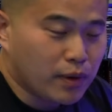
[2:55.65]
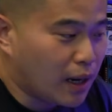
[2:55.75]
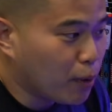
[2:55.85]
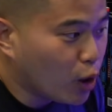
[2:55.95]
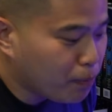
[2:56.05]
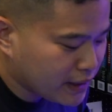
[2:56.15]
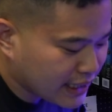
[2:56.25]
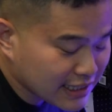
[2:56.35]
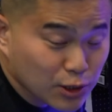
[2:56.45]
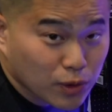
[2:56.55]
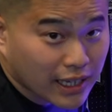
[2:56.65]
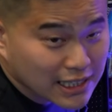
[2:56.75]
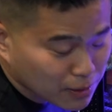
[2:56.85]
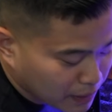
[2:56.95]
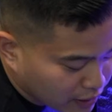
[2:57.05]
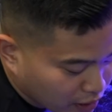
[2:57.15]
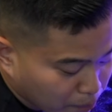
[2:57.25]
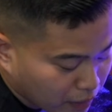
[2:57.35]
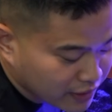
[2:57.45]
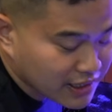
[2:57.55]
I'm hoping that this will last about a
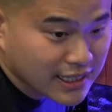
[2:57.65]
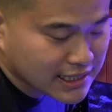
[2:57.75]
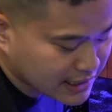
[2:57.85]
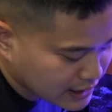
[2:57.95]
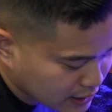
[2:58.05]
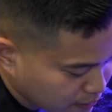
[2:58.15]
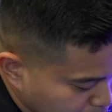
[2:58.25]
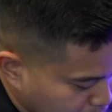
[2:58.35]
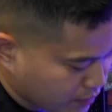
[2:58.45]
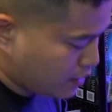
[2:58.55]
month in the system. I